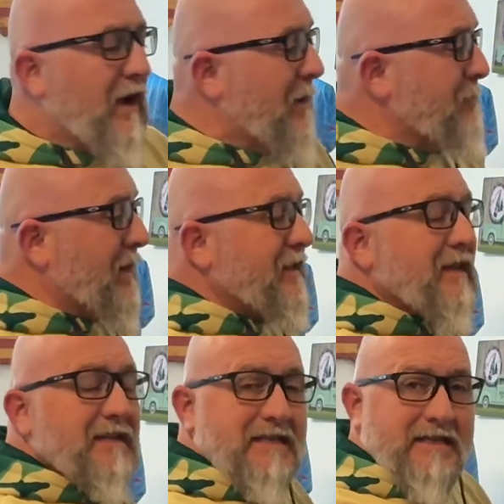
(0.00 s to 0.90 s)
I made it
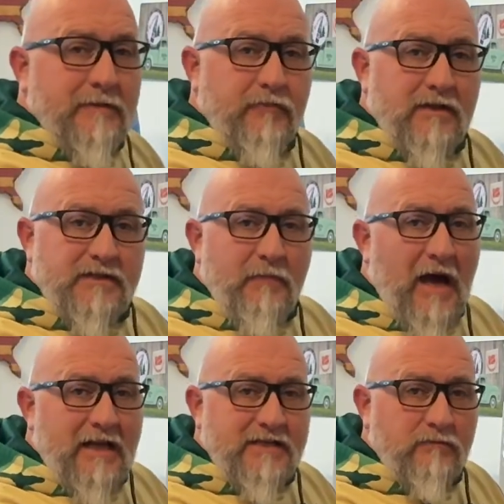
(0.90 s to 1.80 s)
as simple as
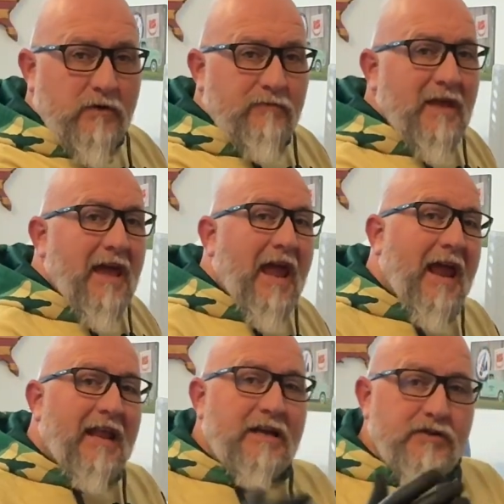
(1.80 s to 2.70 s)
possible.
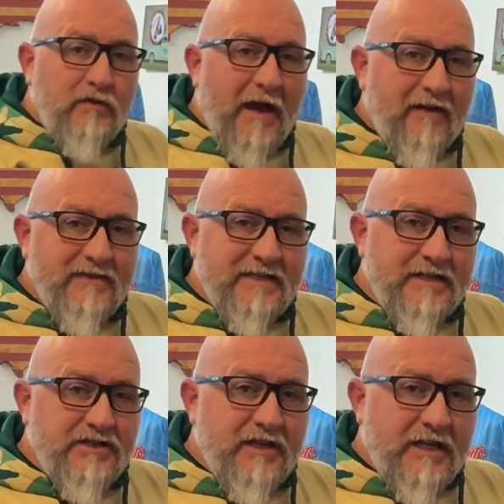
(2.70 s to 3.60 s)
And I do have a
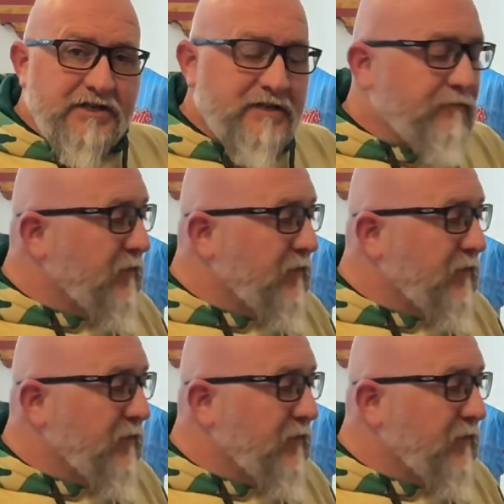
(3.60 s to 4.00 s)
suggestion.